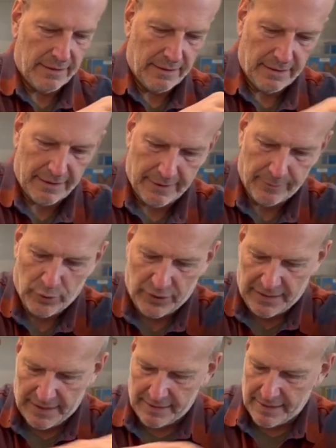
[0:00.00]
Put
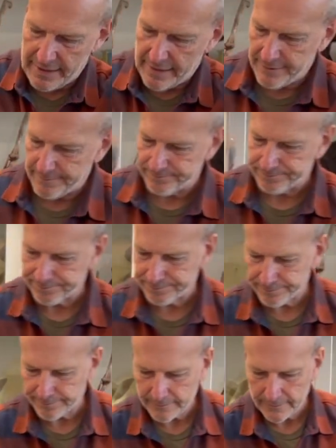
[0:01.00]
that there.
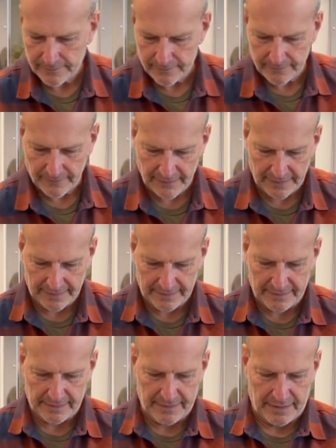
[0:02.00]
Let's see.